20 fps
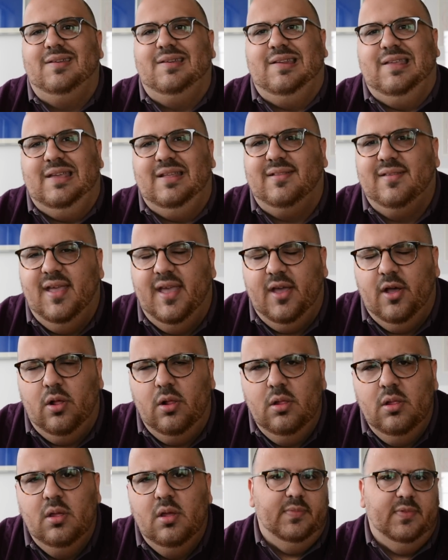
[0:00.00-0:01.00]

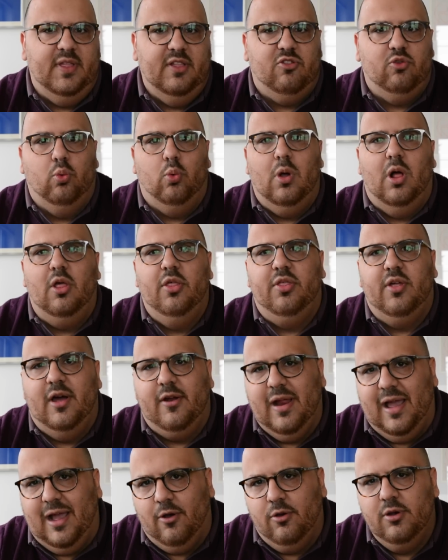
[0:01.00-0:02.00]
detail that's well
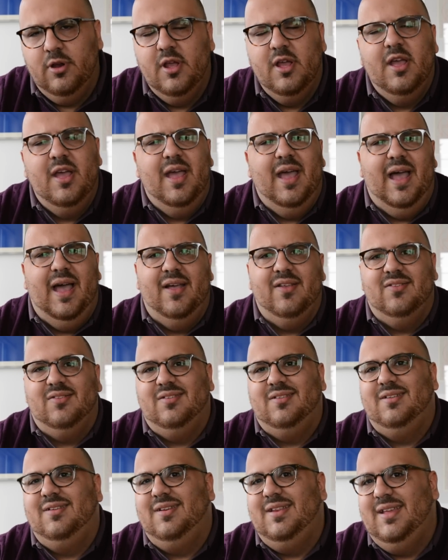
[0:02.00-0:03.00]
thought out,
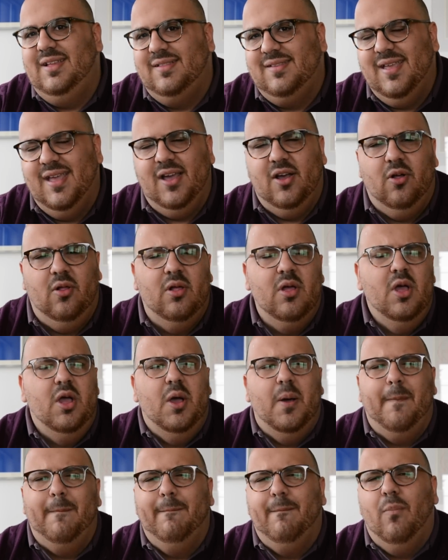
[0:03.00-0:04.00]
has detail
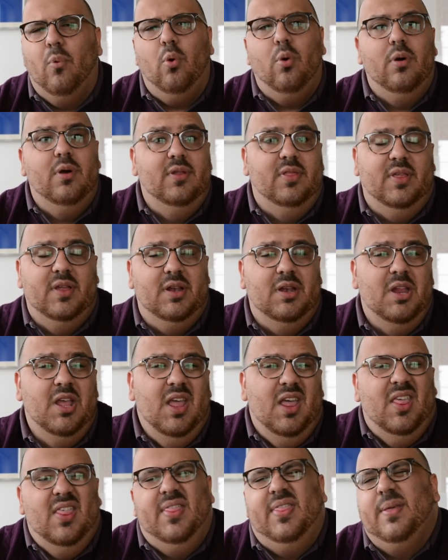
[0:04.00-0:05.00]
more than
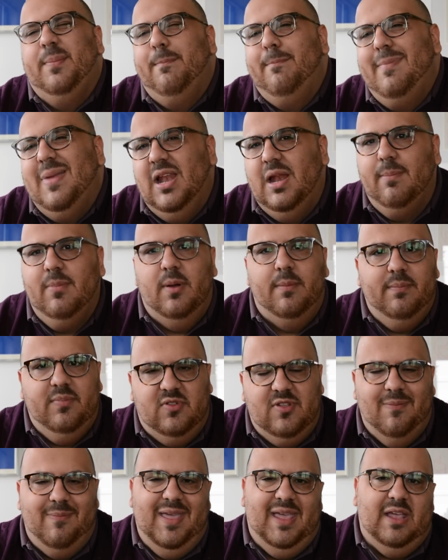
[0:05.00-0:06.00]
the minimum
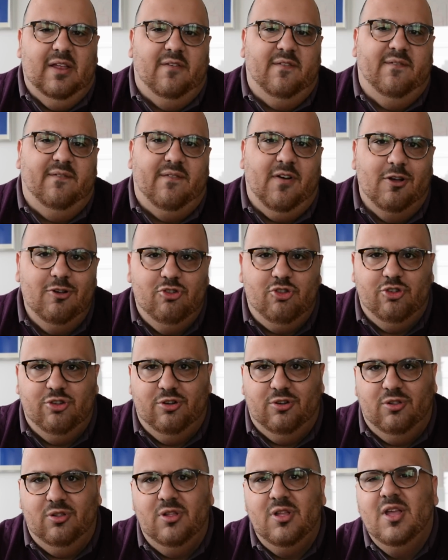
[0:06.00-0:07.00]
to make it
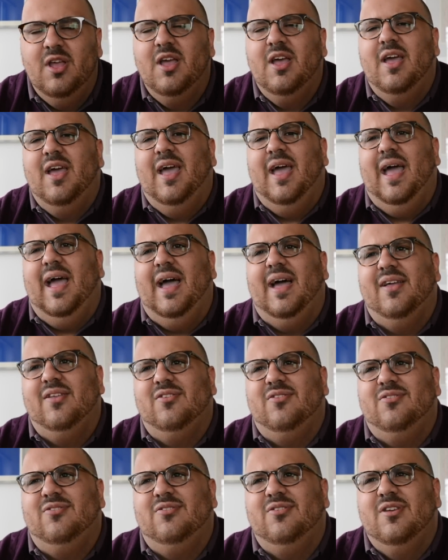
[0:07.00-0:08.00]
functional,
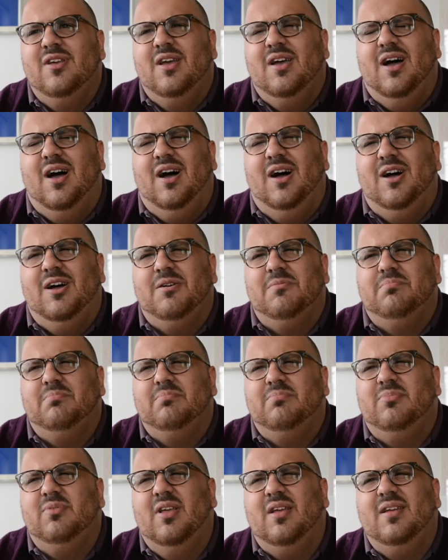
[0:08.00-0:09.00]
has
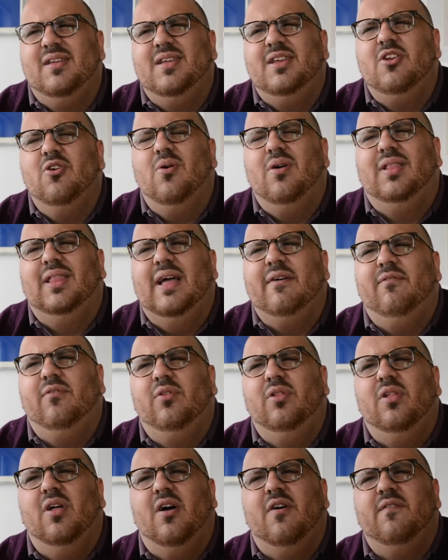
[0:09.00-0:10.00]
um, uh, you know, a
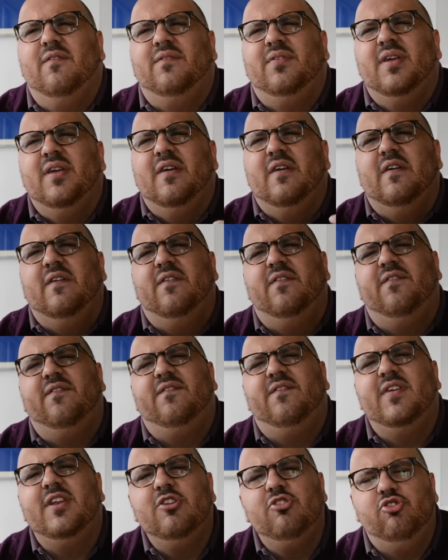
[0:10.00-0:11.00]
level of
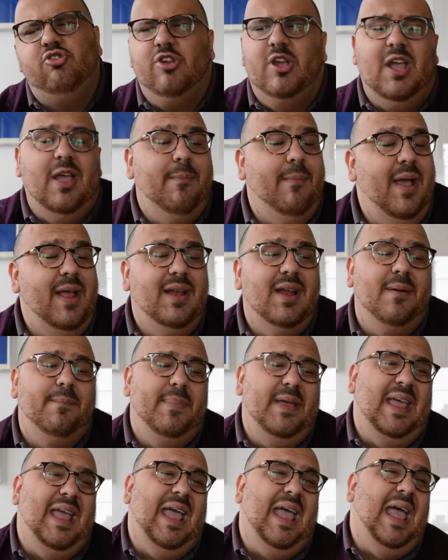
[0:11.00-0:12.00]
finishing. It might not
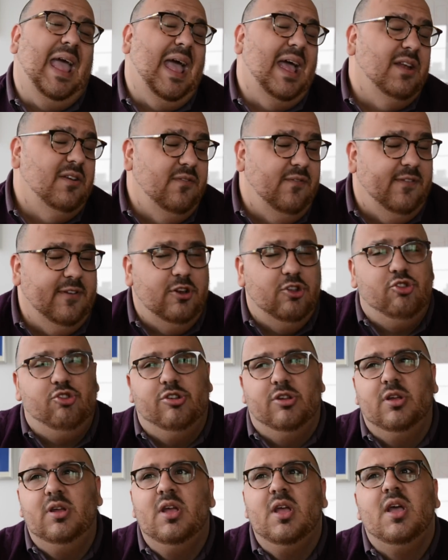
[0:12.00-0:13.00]
be hand
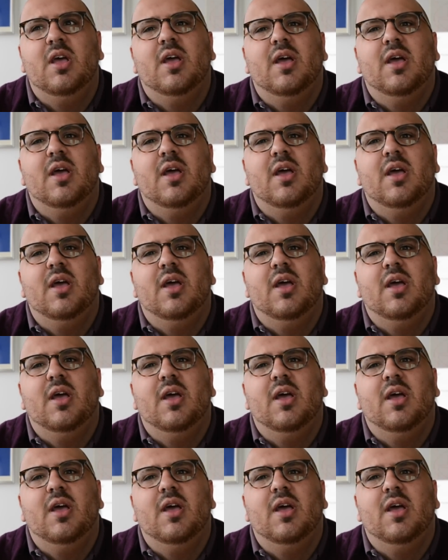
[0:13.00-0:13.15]
finishing,